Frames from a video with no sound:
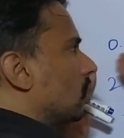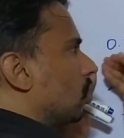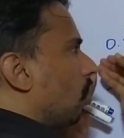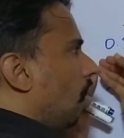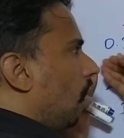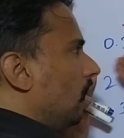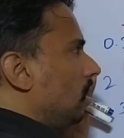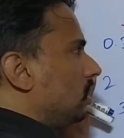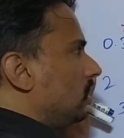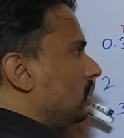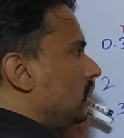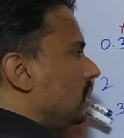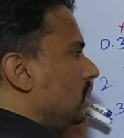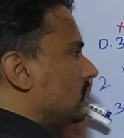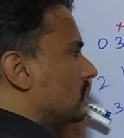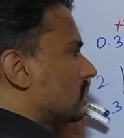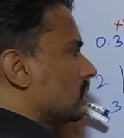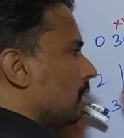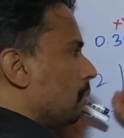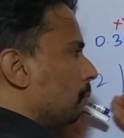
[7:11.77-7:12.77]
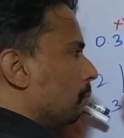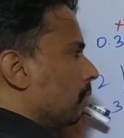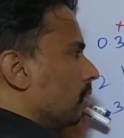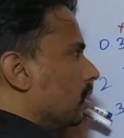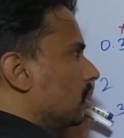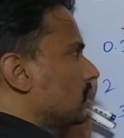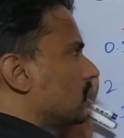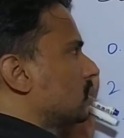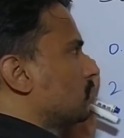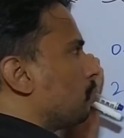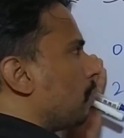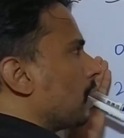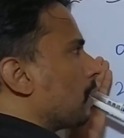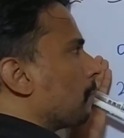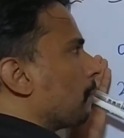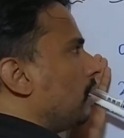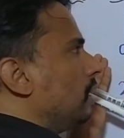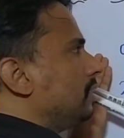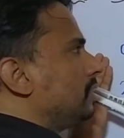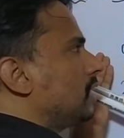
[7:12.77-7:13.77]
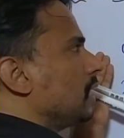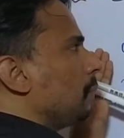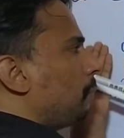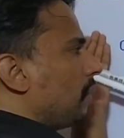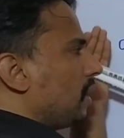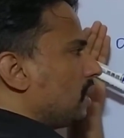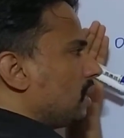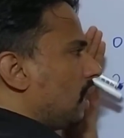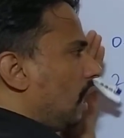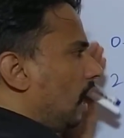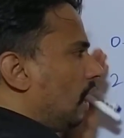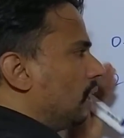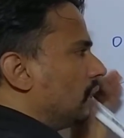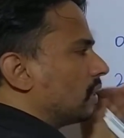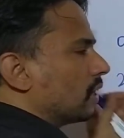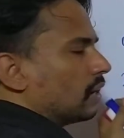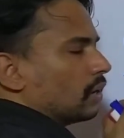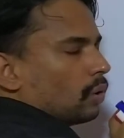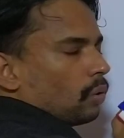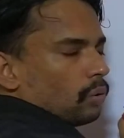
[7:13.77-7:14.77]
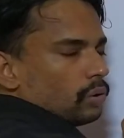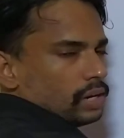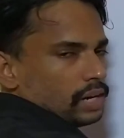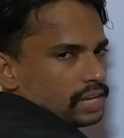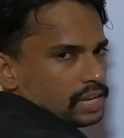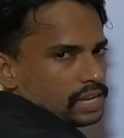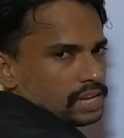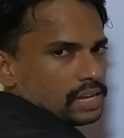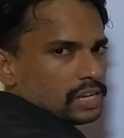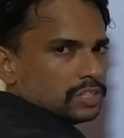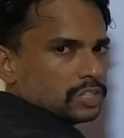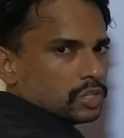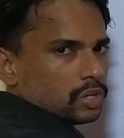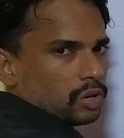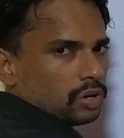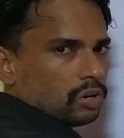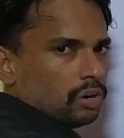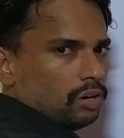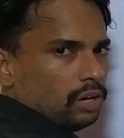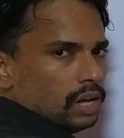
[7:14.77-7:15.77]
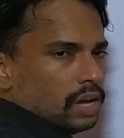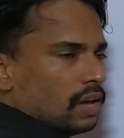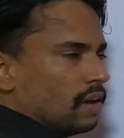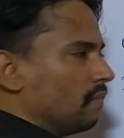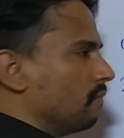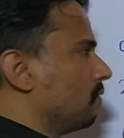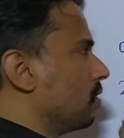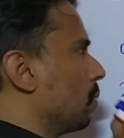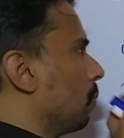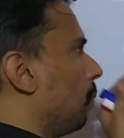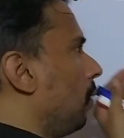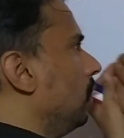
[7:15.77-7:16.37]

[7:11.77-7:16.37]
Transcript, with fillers: got these numbers by multiplying 100 only is it or not we